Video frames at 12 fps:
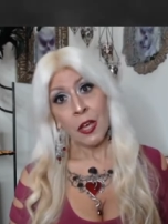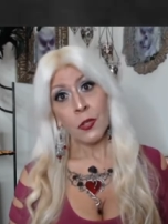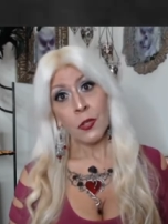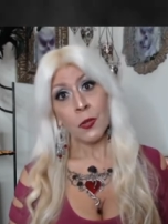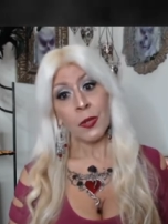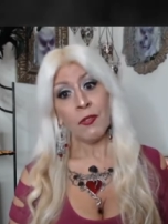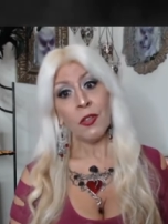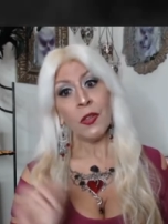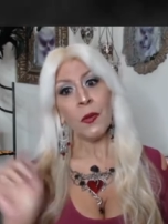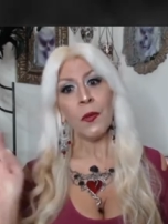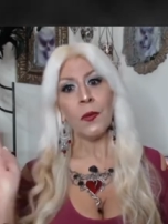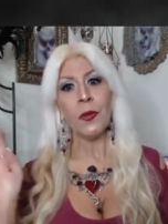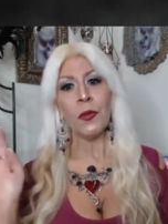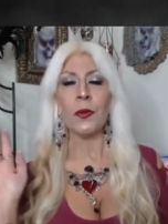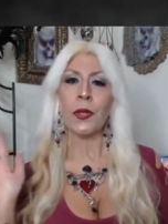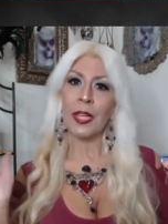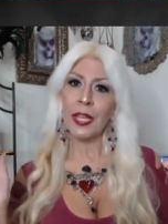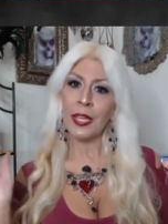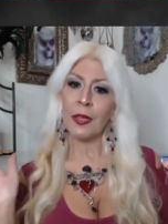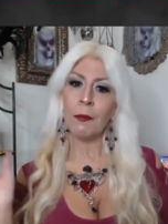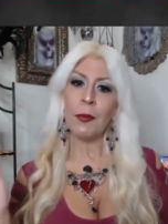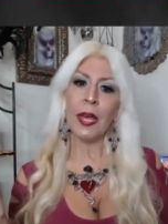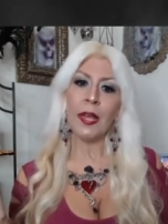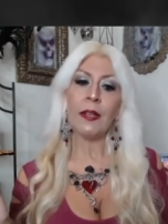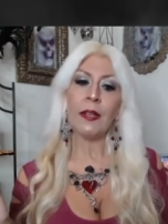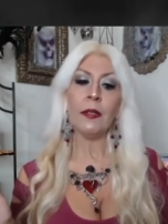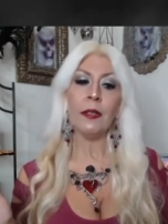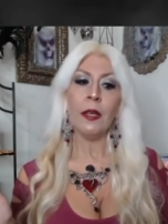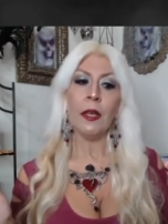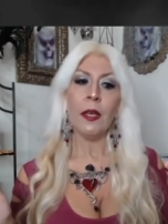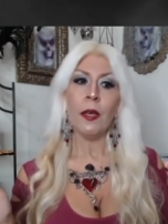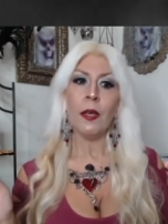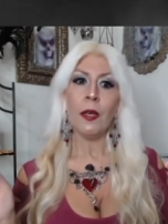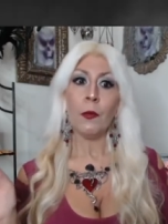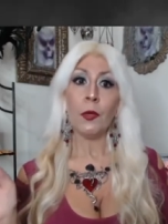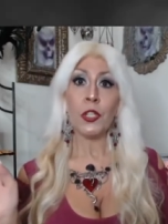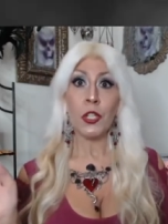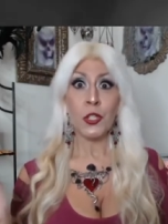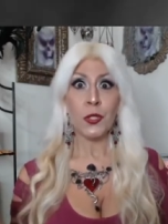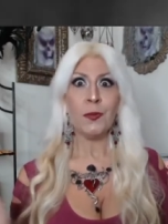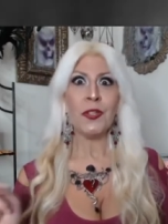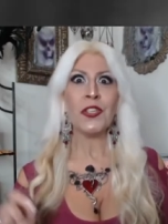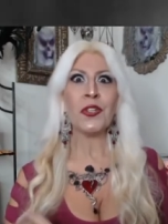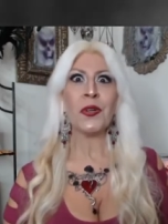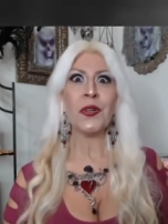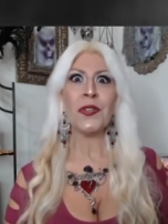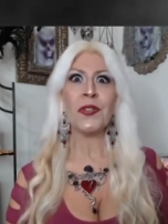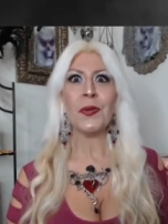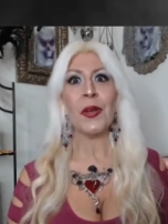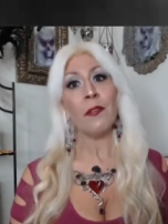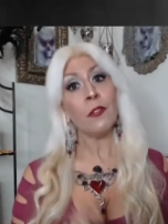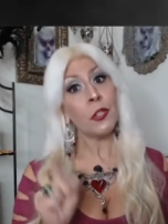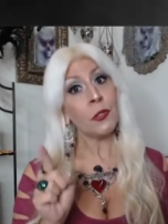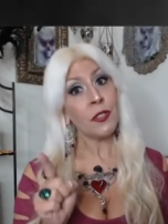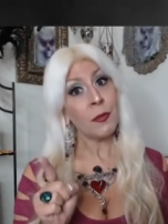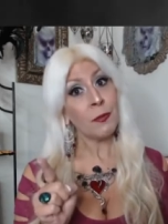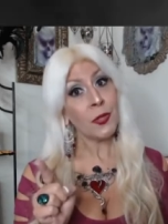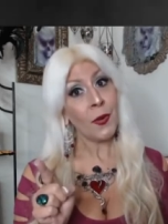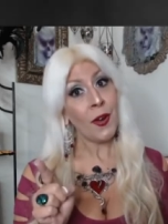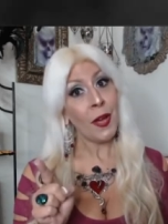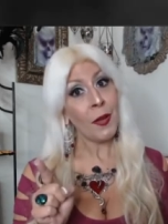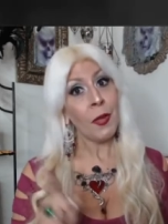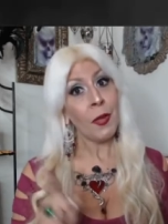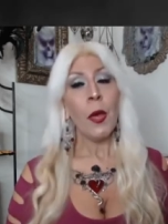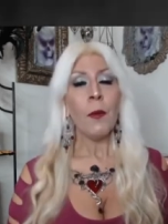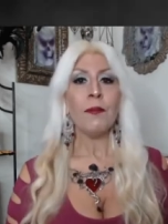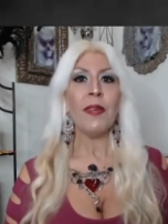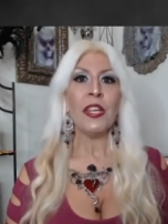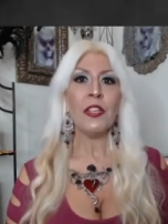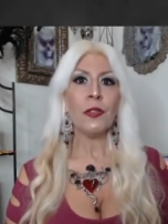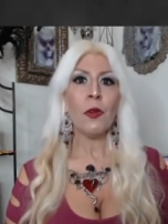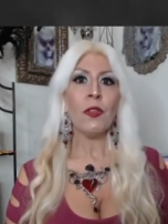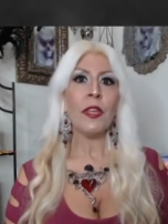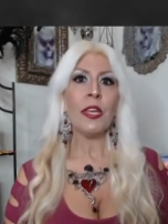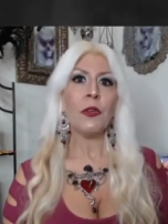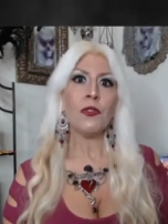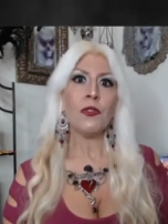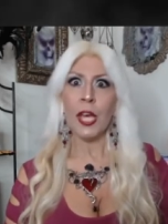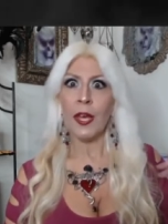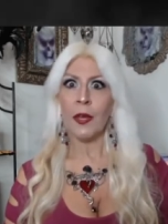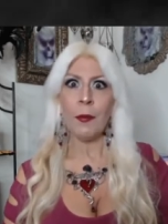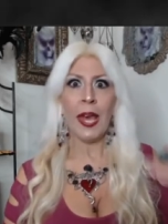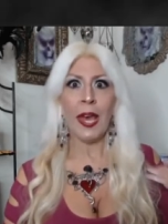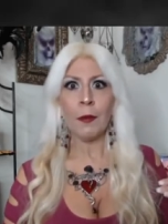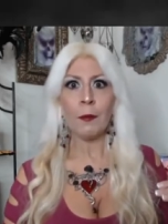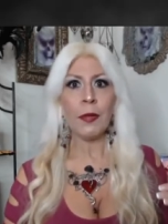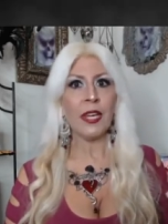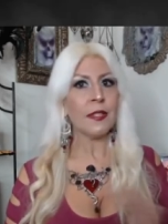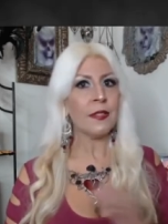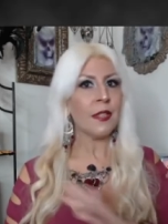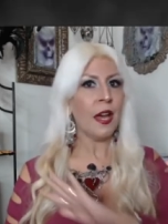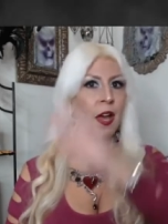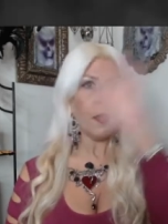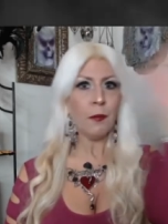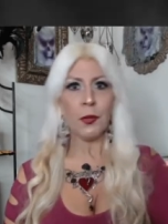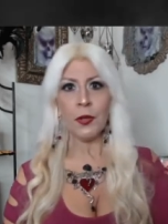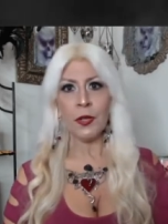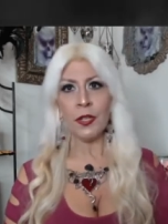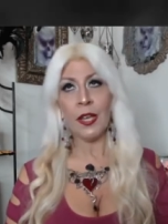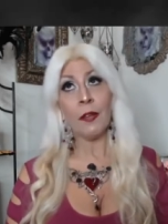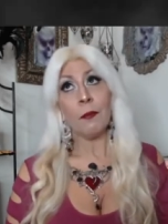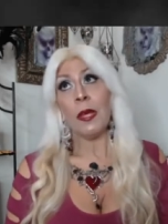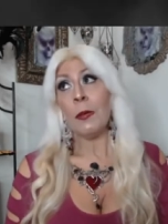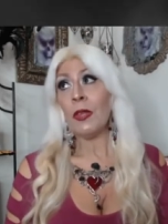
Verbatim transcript: So even though you click the bell, which you should be sure to do after you subscribe, make sure that you check back because I put like maybe